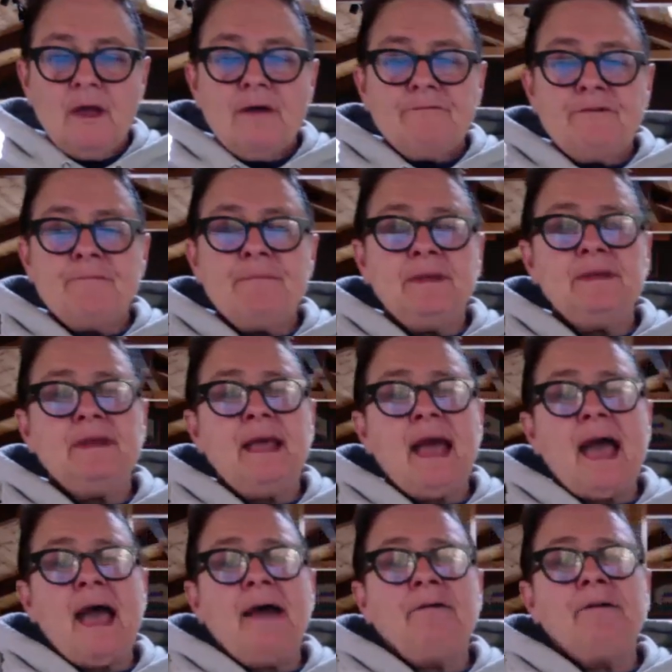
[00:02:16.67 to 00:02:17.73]

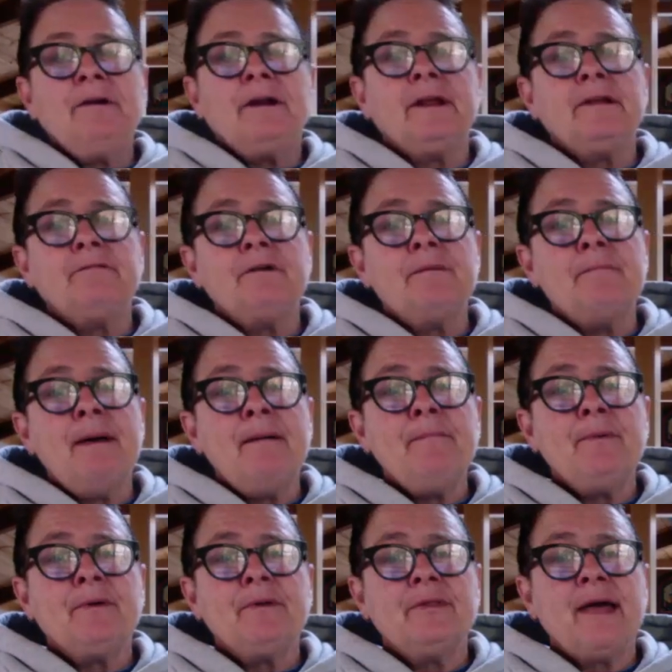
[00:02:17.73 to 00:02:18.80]
Familiarity.
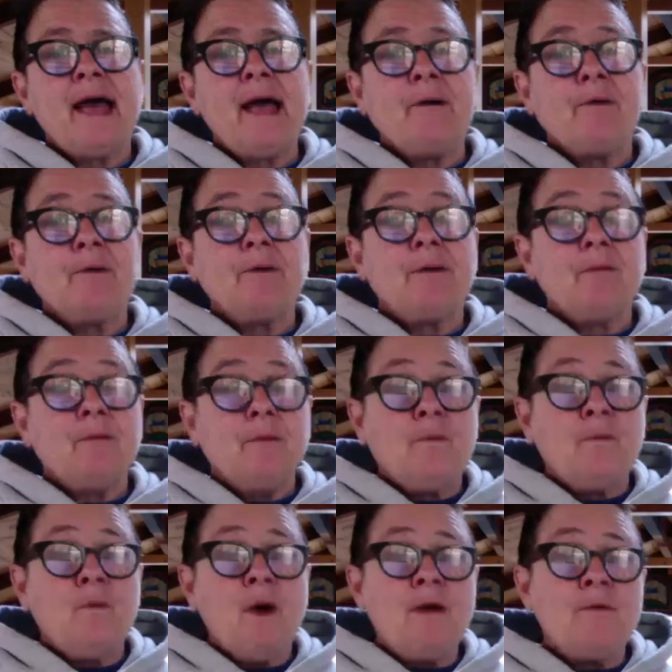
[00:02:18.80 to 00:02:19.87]
Remember that
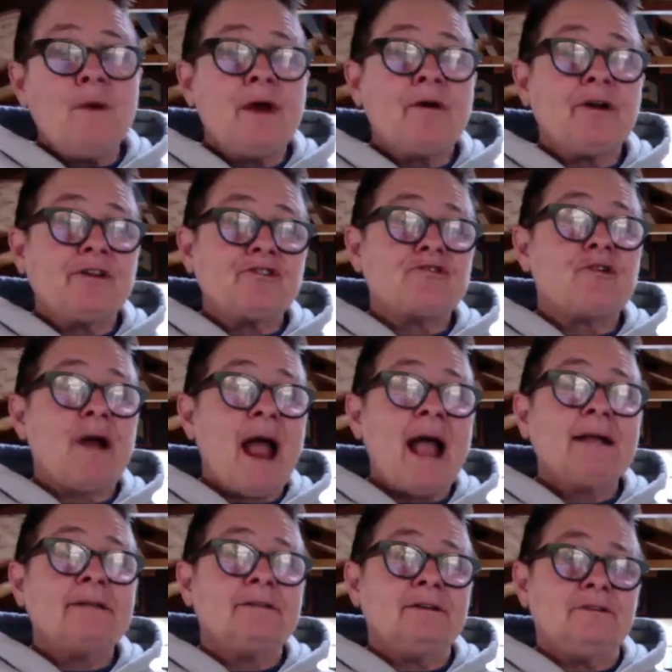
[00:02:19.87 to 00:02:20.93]
what we're
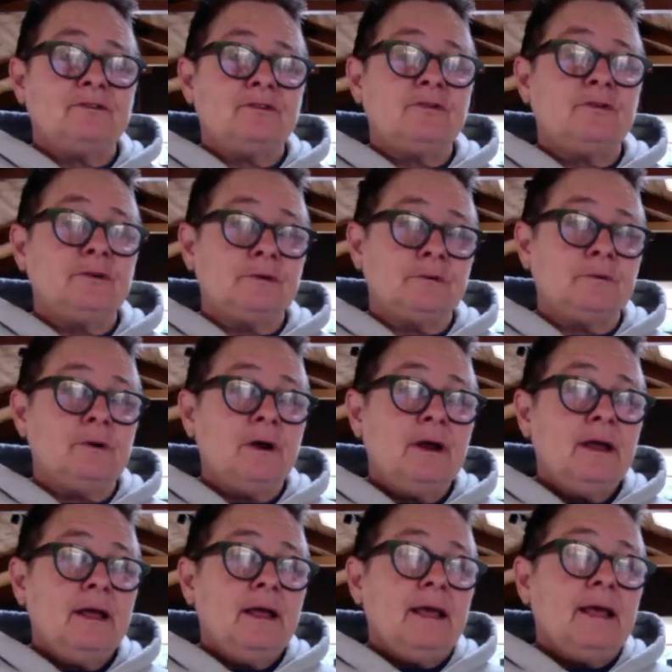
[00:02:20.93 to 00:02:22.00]
attracted to
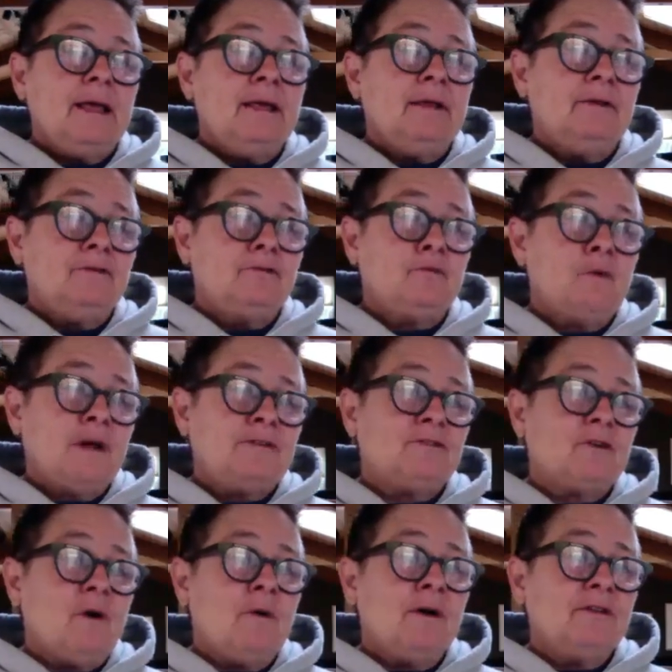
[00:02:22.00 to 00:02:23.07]
is what's
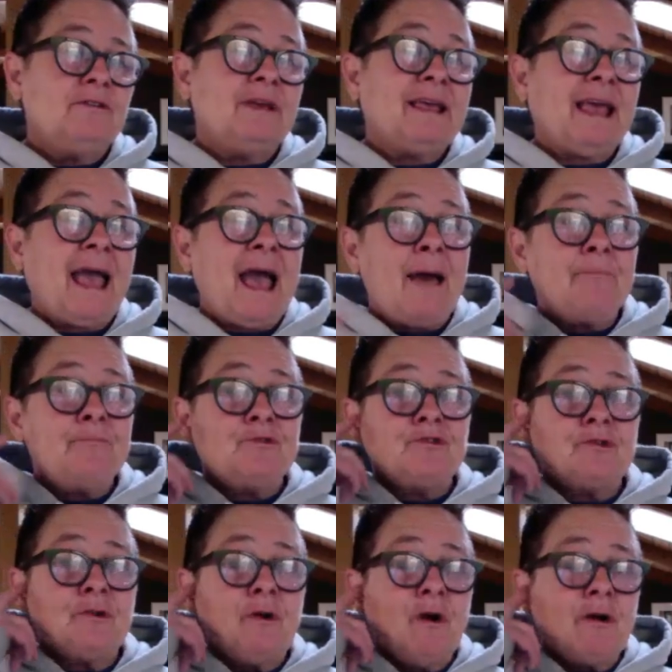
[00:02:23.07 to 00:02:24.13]
going to
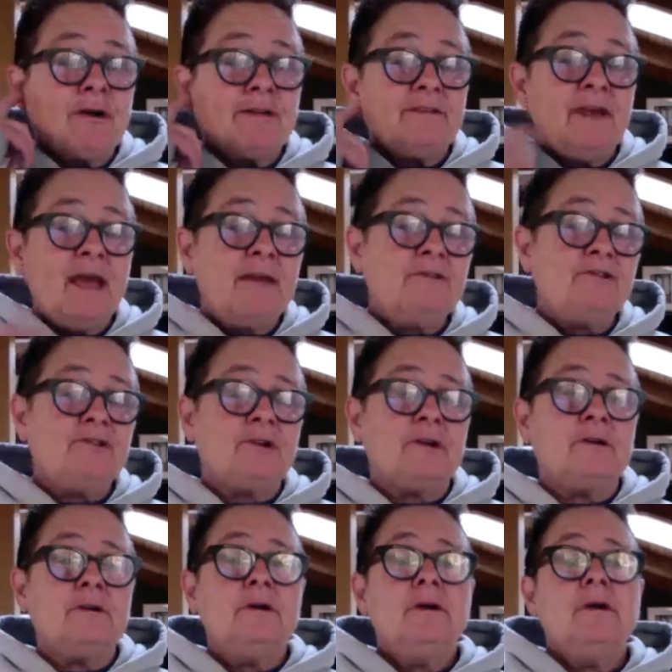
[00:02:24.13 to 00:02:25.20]
capture our
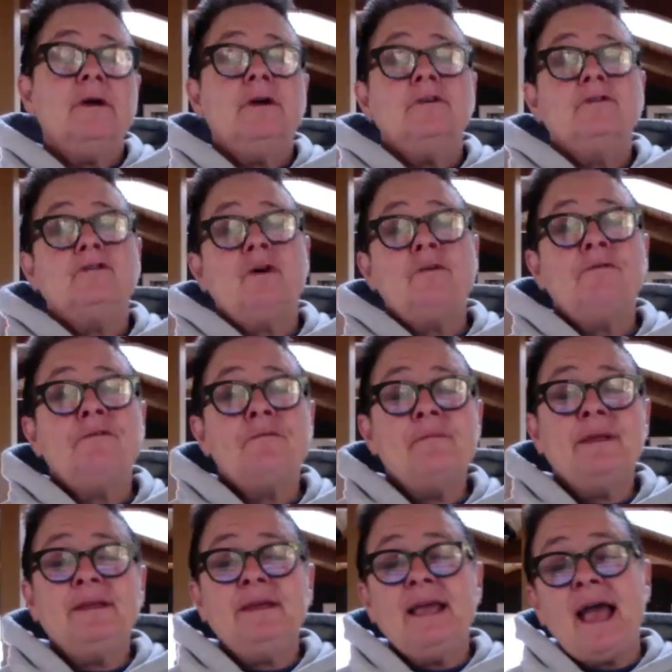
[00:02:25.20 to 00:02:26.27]
attention. So
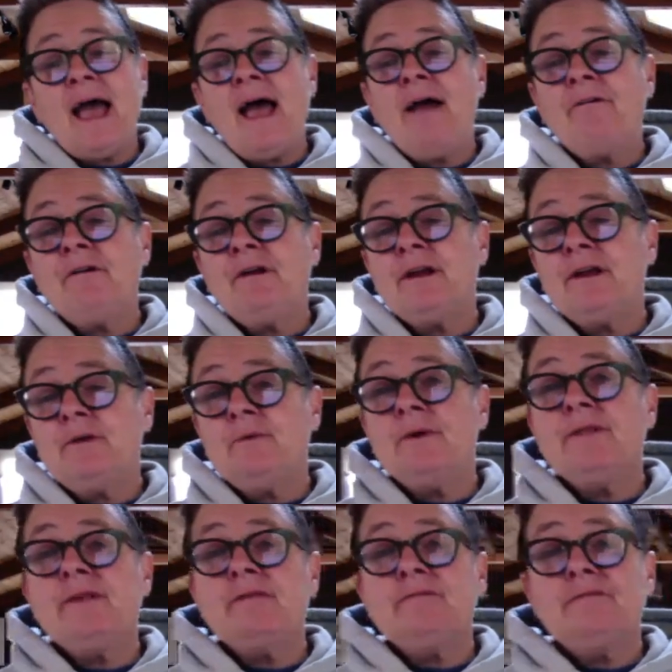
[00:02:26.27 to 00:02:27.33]
familiarity
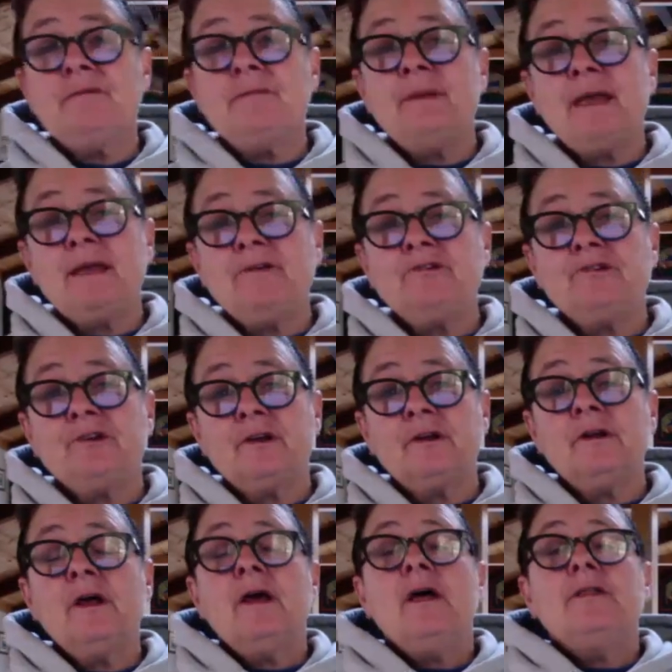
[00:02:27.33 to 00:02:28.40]
with
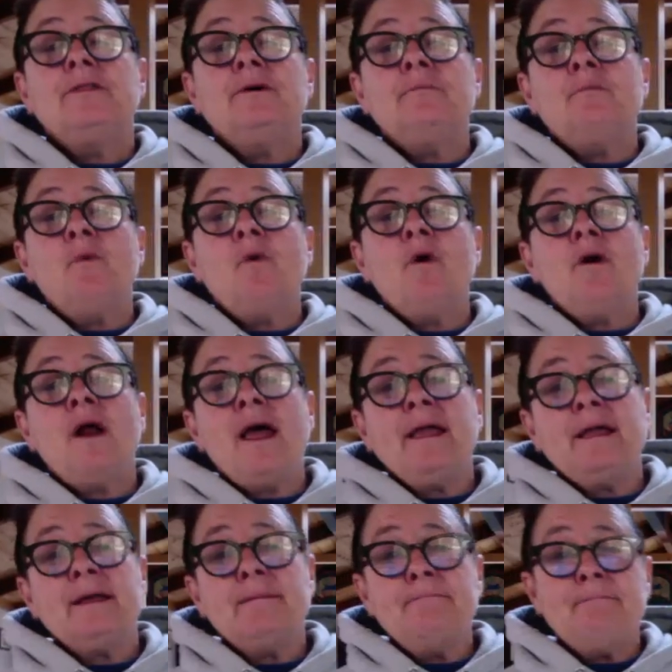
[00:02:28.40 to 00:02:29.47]
information, the more I
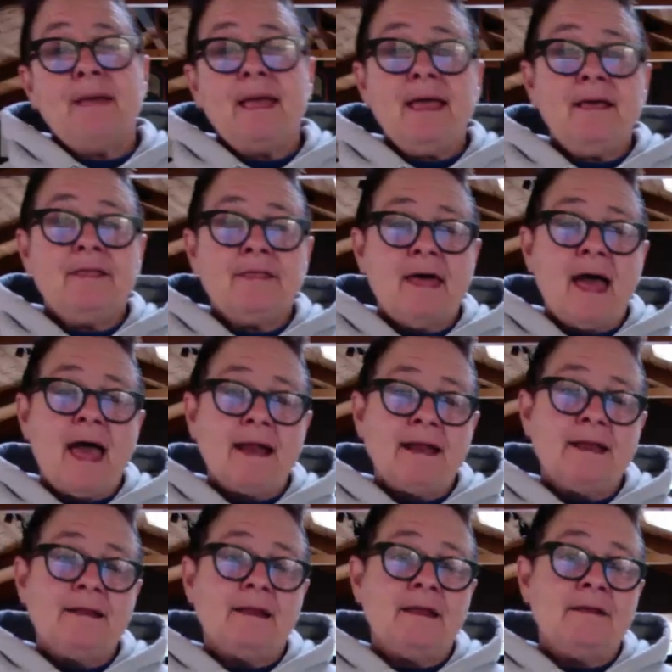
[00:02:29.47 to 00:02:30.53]
can make that
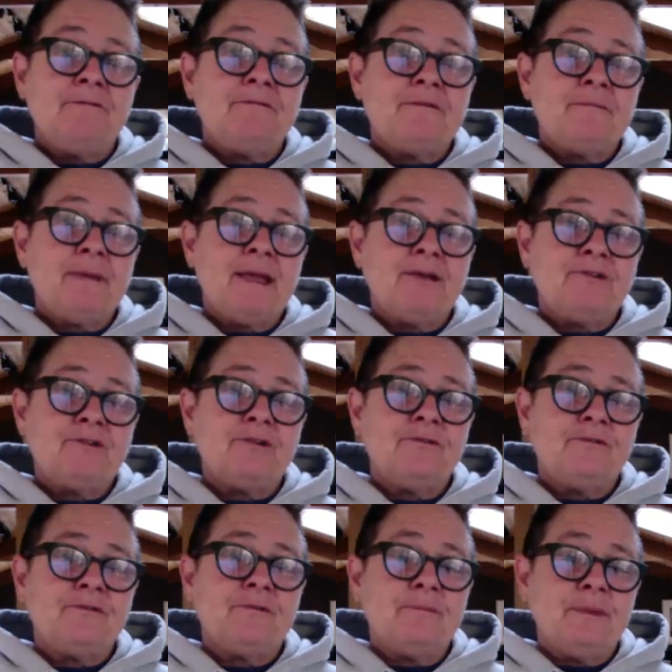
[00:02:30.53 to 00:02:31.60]
information
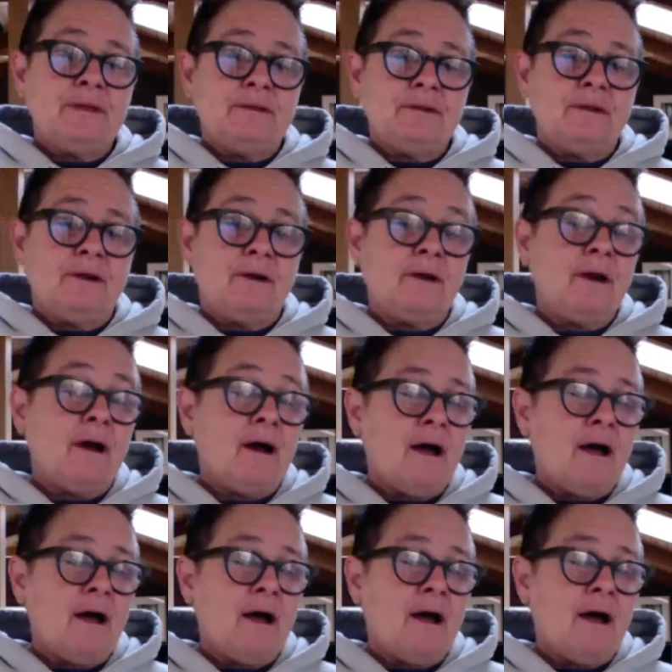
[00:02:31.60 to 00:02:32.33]
familiar,